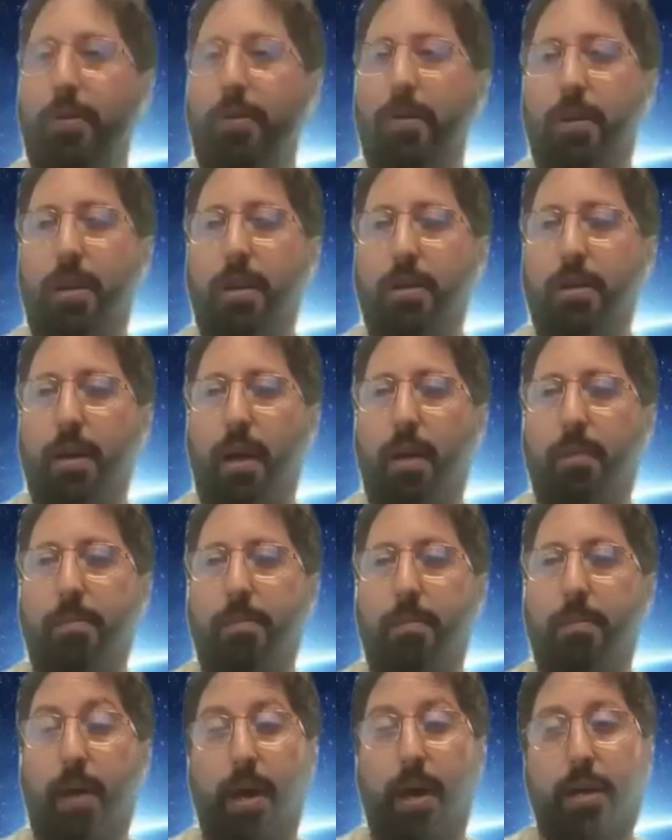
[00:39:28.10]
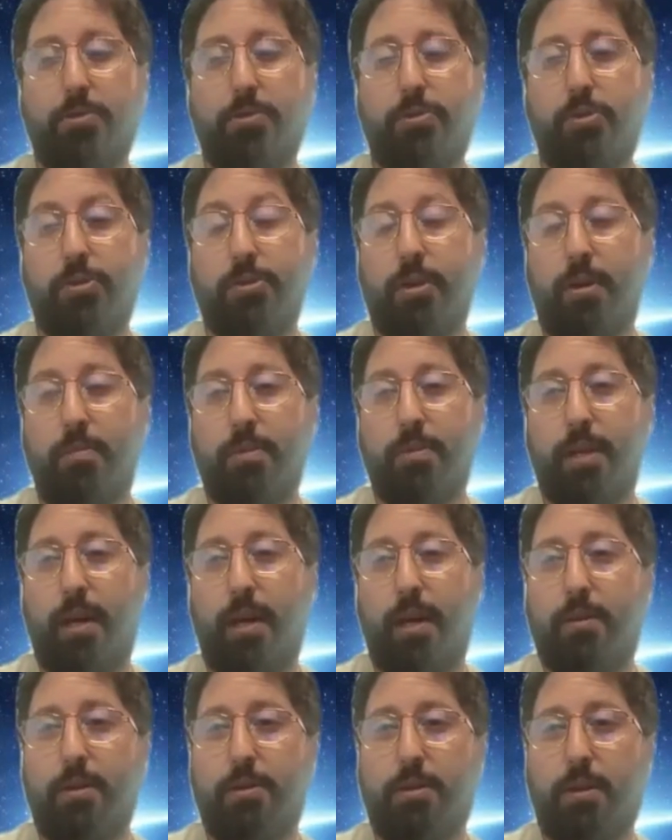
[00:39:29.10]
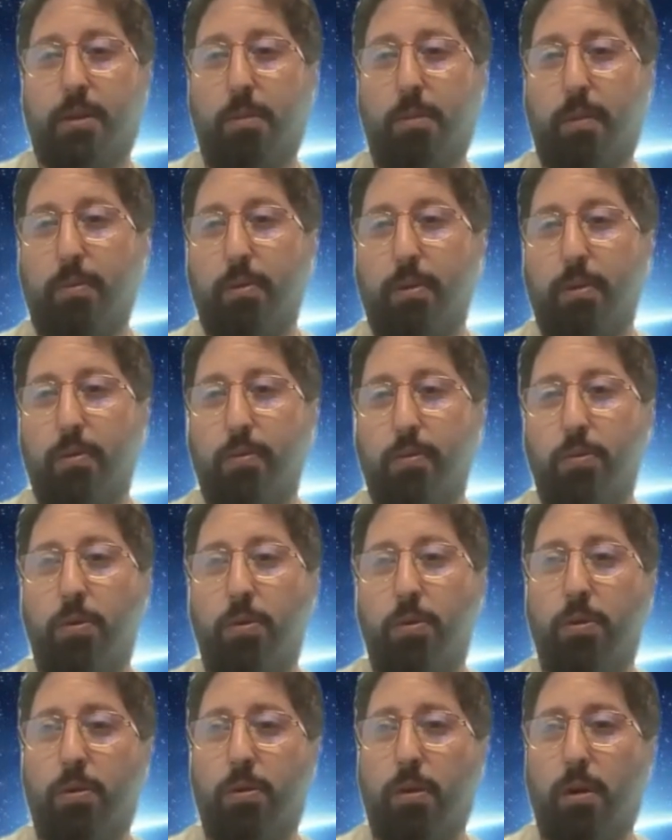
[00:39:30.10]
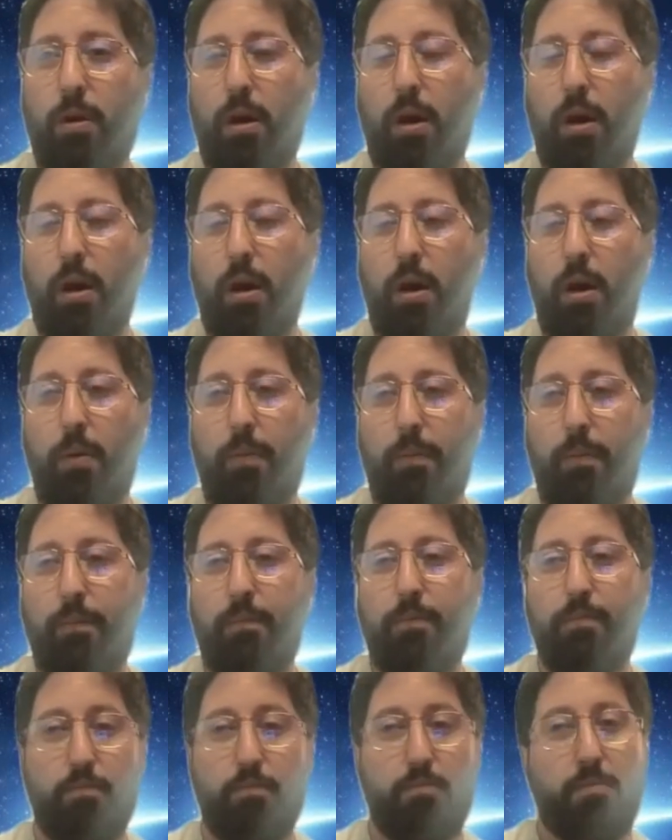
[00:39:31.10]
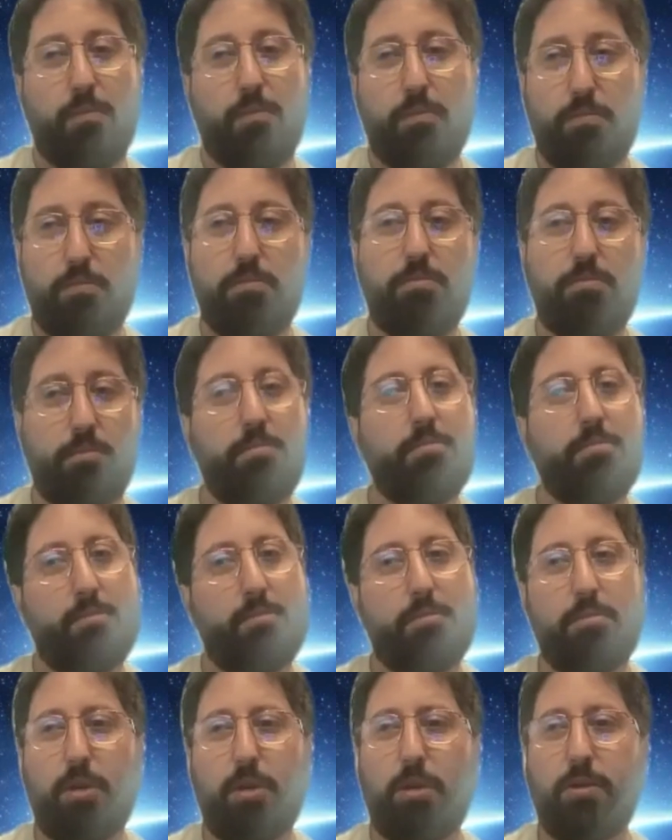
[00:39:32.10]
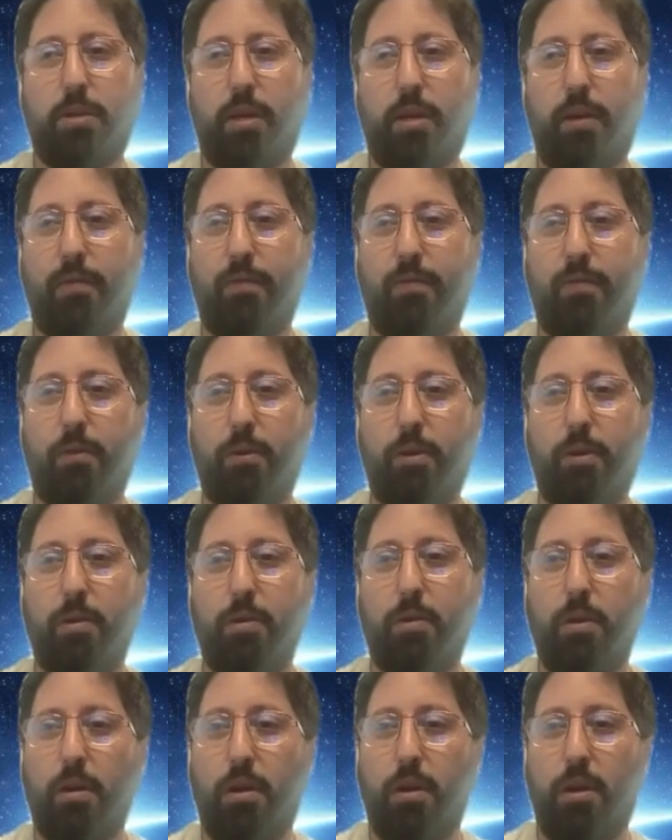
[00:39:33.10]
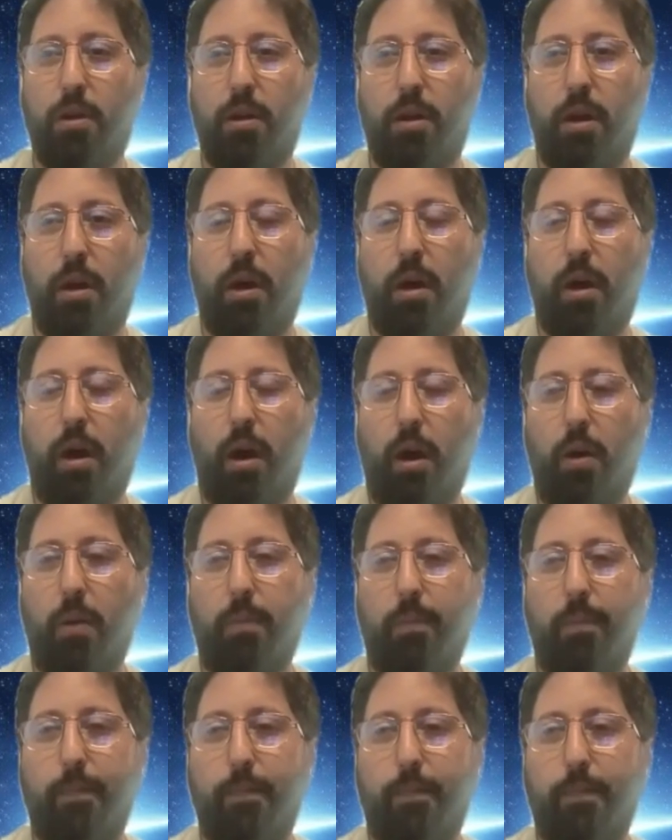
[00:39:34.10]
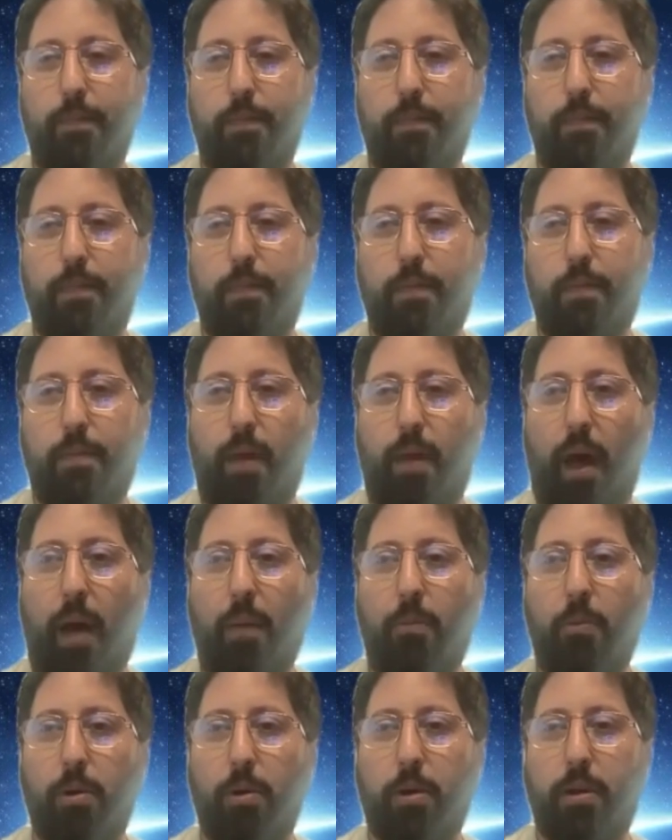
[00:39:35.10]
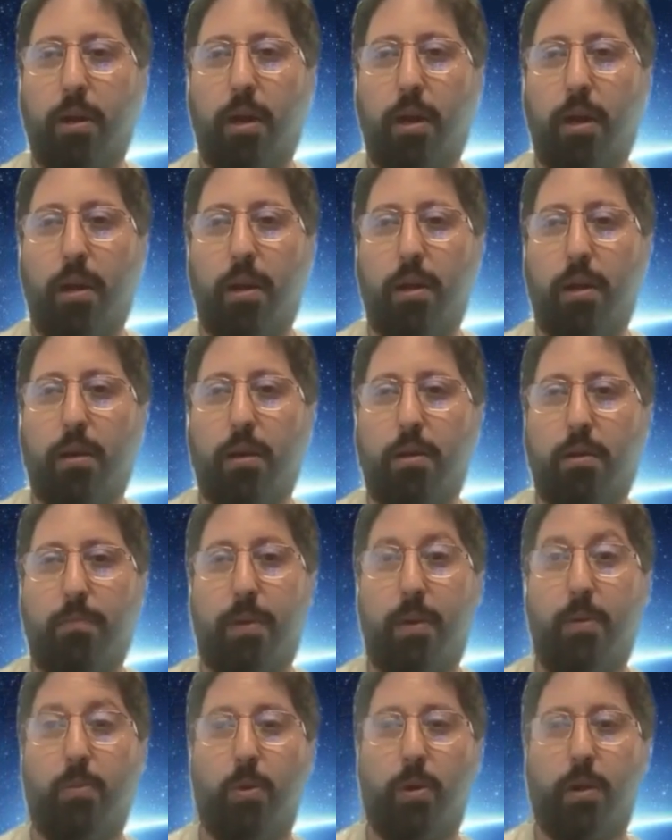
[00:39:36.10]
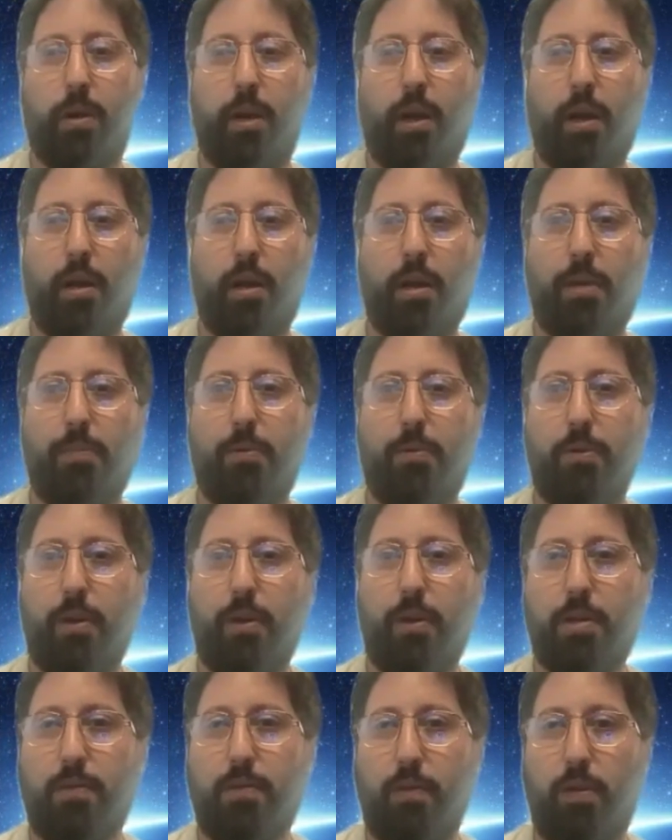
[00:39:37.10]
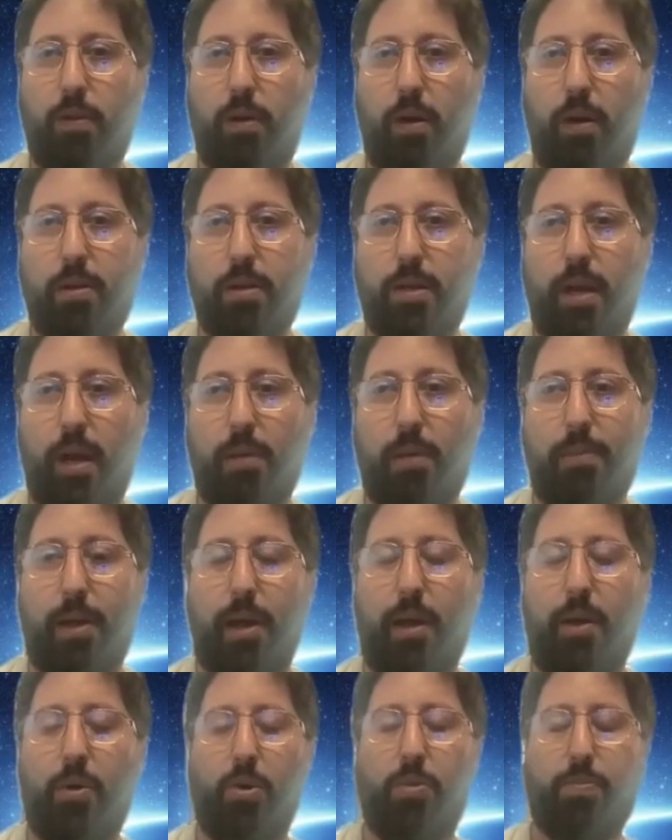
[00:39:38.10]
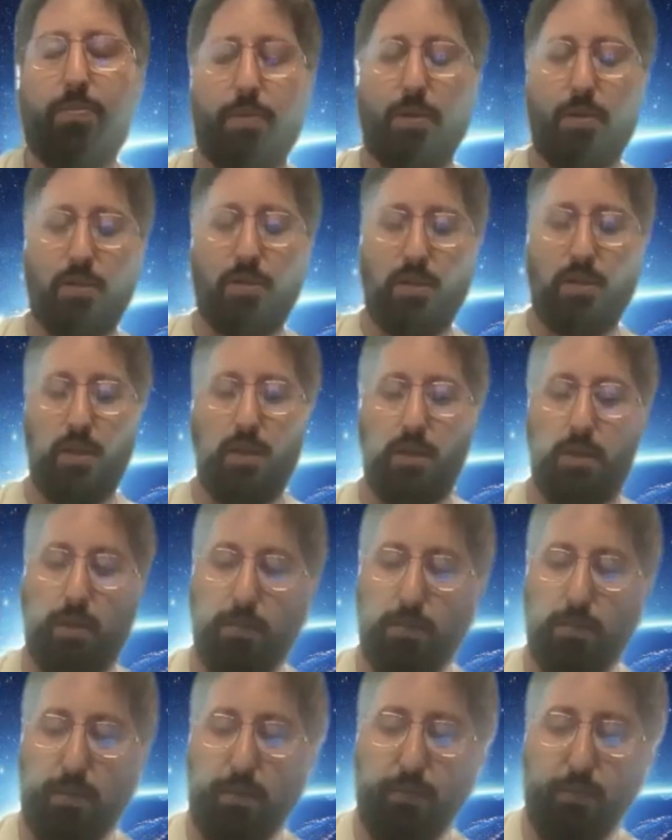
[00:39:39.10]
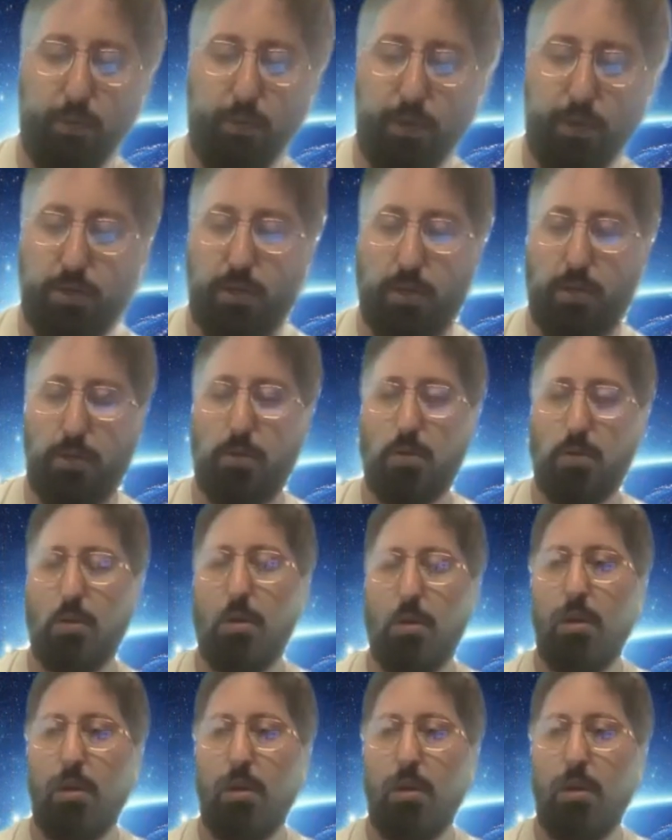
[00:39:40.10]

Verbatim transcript: the time the Masters comes out that's going to be pretty cool. Um, there's a hint for you. Um, I'm working on I've been working on a couple things for a long time that I hope to see come to fruition.